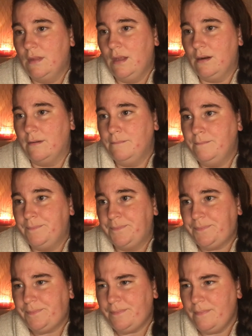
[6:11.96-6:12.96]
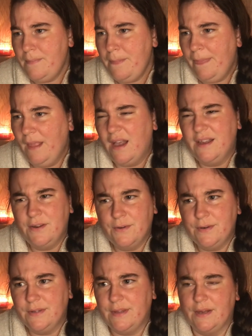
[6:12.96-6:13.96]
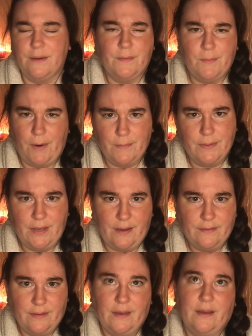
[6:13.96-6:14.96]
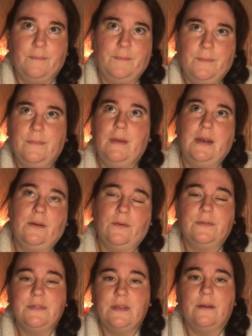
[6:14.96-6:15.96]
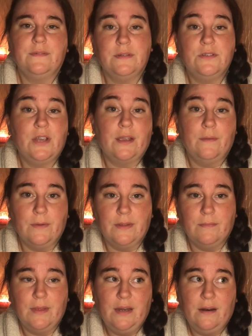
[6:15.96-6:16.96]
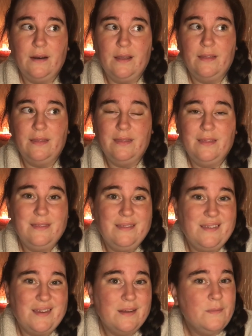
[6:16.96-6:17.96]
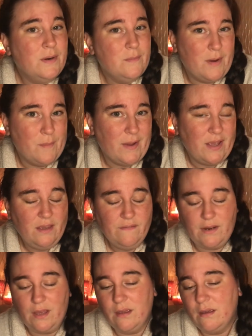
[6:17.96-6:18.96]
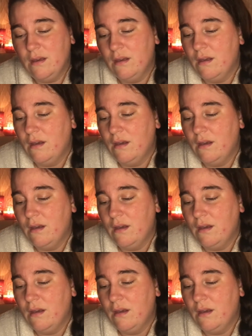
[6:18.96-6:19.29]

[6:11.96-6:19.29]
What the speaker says: I noted that I would probably, I made a note to self to check in with him later, and then I went about my evening.